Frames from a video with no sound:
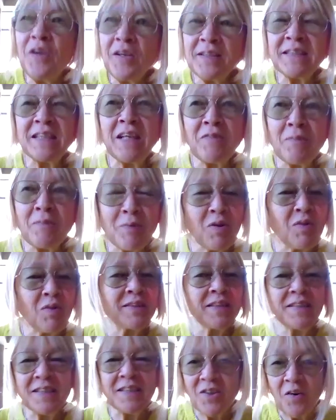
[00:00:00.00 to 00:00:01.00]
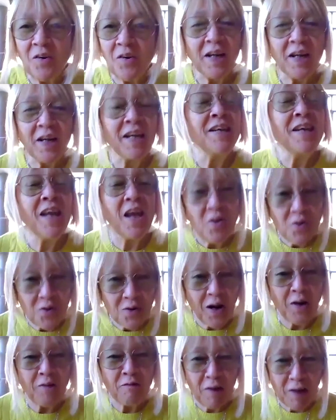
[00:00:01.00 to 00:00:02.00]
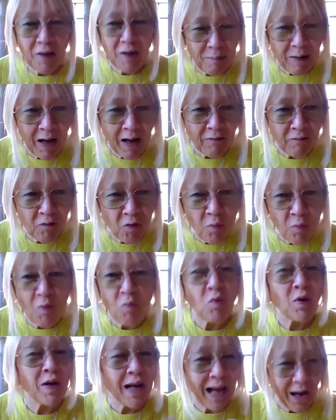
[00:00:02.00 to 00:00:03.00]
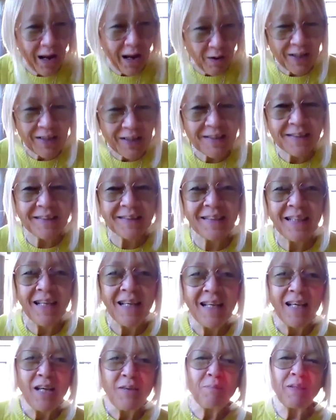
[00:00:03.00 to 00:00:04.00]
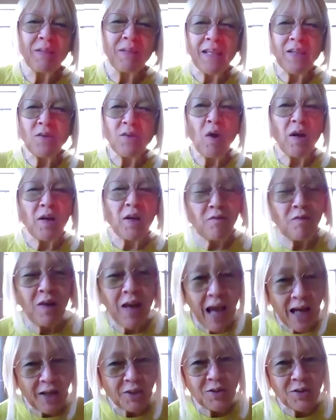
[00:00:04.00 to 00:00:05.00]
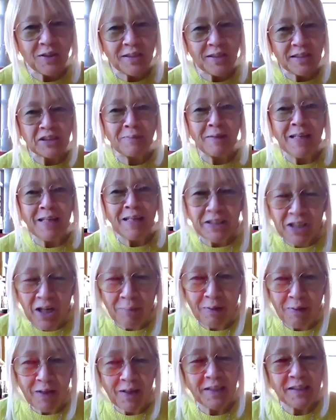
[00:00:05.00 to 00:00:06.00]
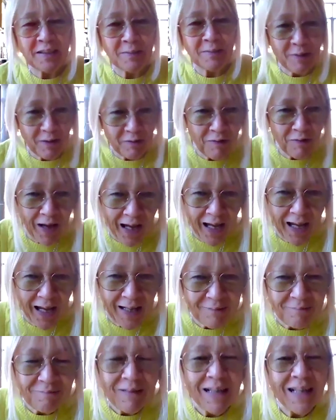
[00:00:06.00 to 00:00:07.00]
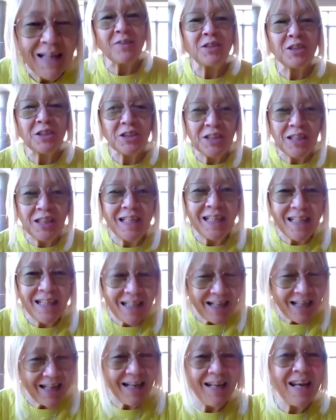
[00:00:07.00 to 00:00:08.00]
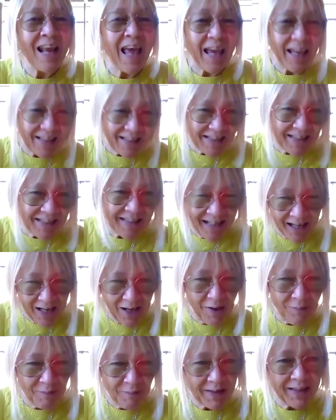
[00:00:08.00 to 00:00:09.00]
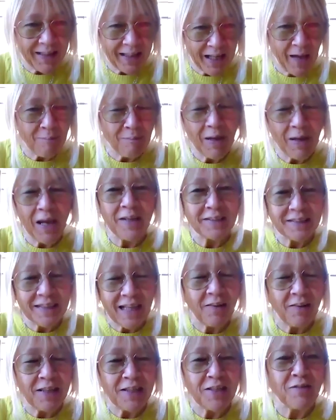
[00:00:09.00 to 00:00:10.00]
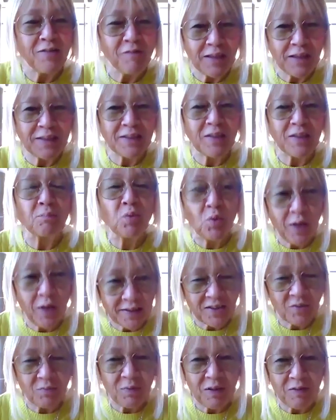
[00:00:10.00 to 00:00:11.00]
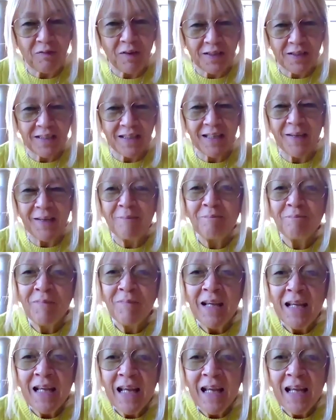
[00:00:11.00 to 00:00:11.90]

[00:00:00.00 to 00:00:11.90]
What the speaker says: First ever because historically no crowdfunding platform would allow us. But then the wonderful actress Jamila Jamil is a big fan. And so she led the campaign as our lead investor, brought us to WeFunder.